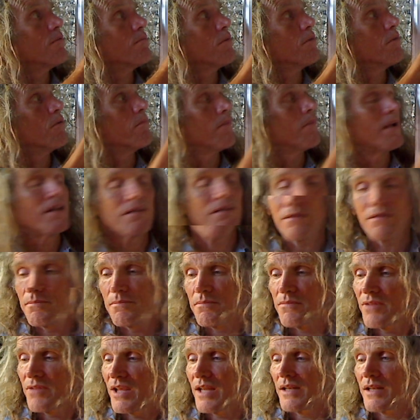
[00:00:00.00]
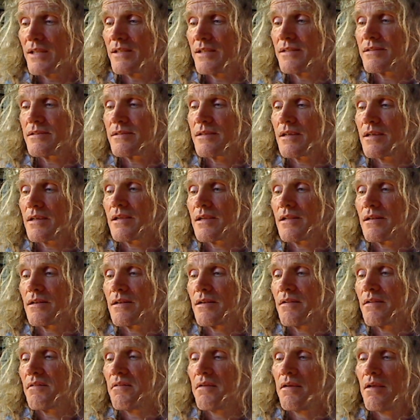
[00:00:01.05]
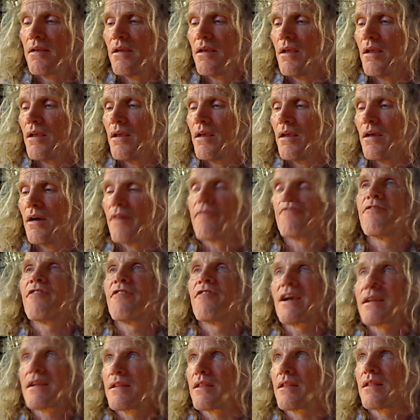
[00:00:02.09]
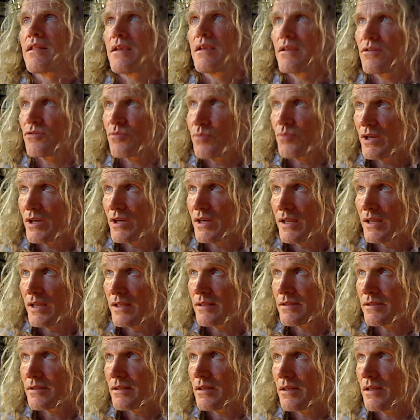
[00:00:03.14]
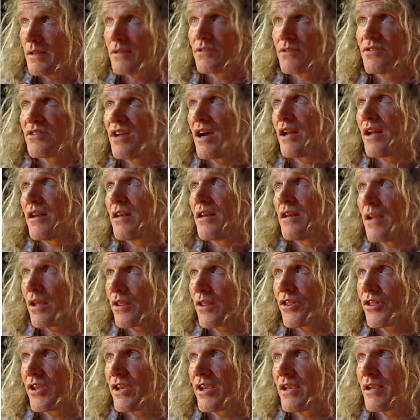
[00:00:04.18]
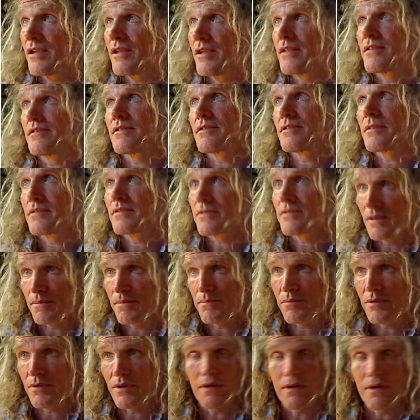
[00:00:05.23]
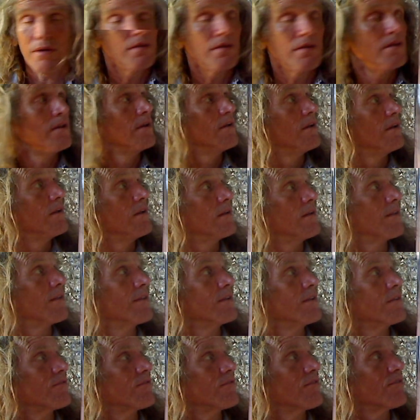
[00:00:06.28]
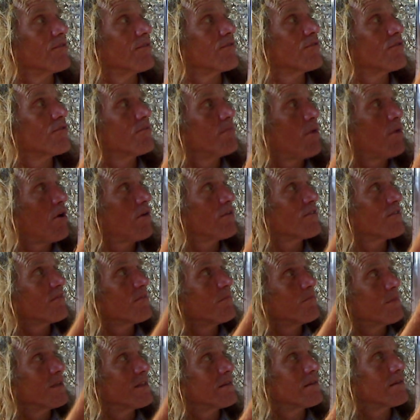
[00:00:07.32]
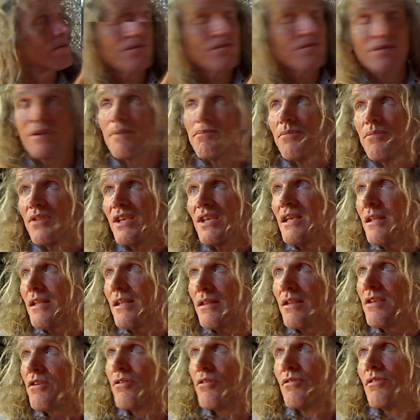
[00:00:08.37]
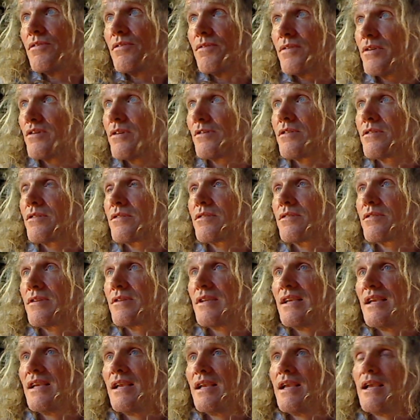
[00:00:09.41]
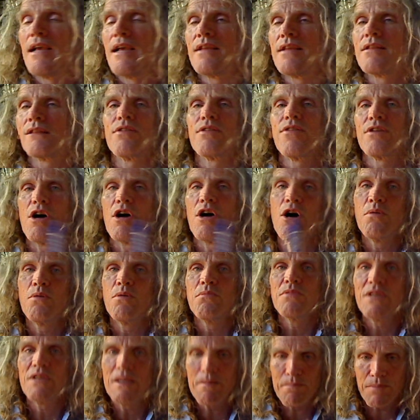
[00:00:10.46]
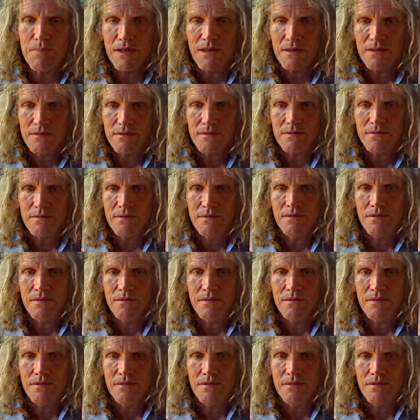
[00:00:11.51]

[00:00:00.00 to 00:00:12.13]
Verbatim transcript: momentum. That is, it can affect things when it hits it. It's not nothing, it's a something. Now, these are the smallest bits of something in the universe, and they're the only bits